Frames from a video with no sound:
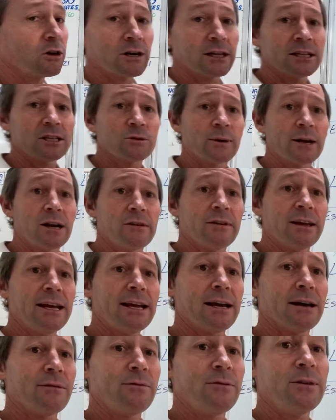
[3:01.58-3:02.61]
at this one over
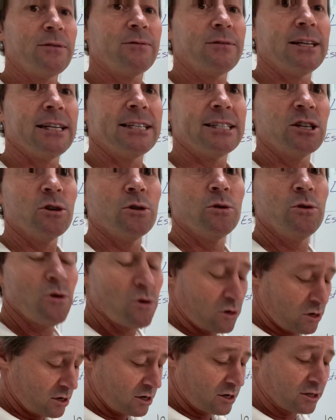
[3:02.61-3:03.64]
here, 52
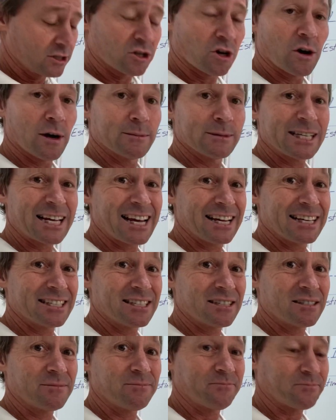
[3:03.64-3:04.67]
times 8.